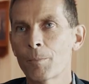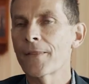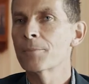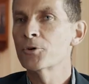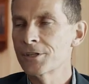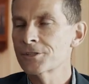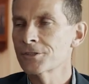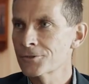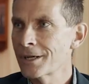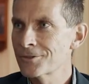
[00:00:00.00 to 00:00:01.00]
But they put these
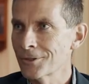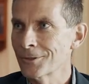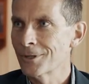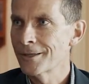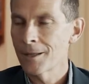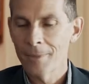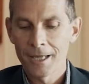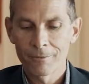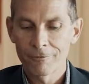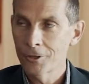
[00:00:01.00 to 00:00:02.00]
constraints on it, right? They
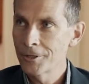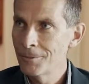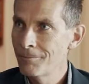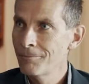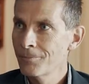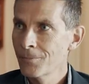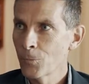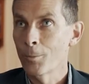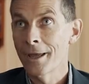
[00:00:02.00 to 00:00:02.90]
made him foreign, or